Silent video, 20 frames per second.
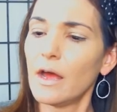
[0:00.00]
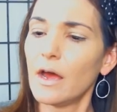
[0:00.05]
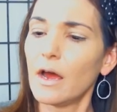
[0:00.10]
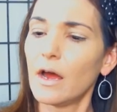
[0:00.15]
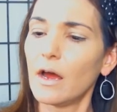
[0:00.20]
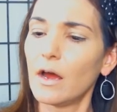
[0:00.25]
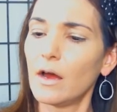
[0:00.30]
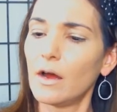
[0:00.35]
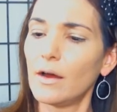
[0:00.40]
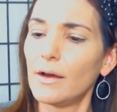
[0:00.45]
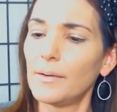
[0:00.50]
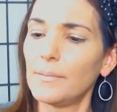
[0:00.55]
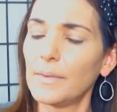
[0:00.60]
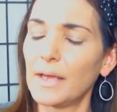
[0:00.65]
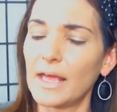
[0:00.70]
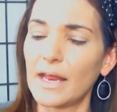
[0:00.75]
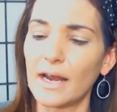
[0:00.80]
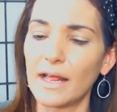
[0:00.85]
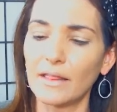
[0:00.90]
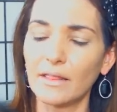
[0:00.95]
And
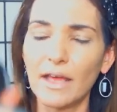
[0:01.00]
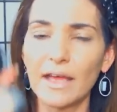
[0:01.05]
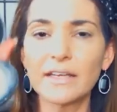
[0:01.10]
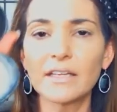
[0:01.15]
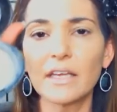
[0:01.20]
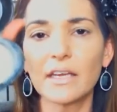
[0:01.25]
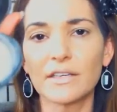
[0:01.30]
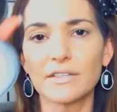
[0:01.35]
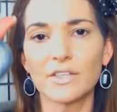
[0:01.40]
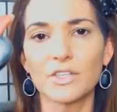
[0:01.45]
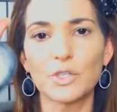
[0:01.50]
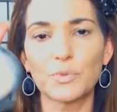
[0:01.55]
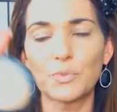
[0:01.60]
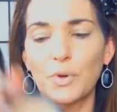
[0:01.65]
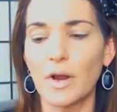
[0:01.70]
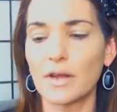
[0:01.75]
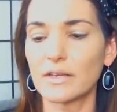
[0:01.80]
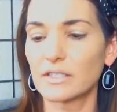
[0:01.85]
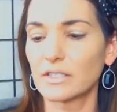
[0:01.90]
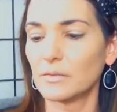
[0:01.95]
I liked it because it's
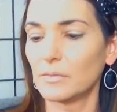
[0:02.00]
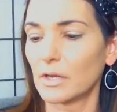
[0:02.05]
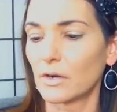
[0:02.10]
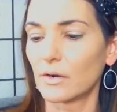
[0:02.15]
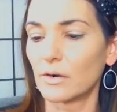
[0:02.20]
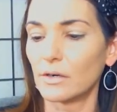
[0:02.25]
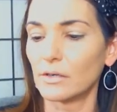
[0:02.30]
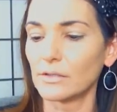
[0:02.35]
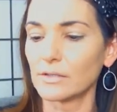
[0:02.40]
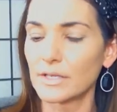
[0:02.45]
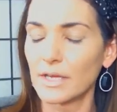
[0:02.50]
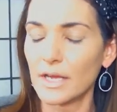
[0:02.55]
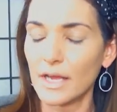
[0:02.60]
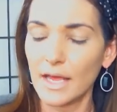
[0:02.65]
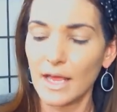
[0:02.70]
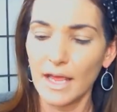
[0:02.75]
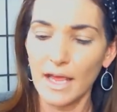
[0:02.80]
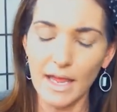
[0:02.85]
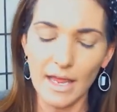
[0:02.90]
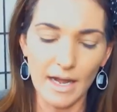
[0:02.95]
pressed minerals,
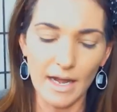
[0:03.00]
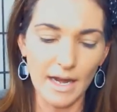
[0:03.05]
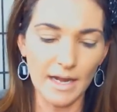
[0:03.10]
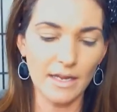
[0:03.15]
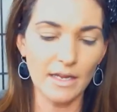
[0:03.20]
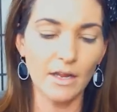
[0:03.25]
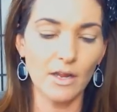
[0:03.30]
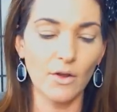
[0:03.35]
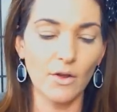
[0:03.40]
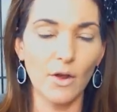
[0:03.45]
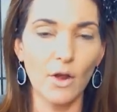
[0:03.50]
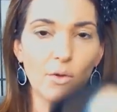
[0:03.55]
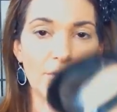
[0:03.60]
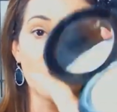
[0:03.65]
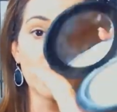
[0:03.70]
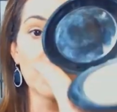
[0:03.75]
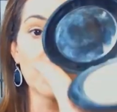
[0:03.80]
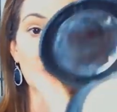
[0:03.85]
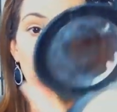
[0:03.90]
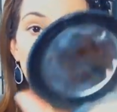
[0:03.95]
and I can go, oh, and there's a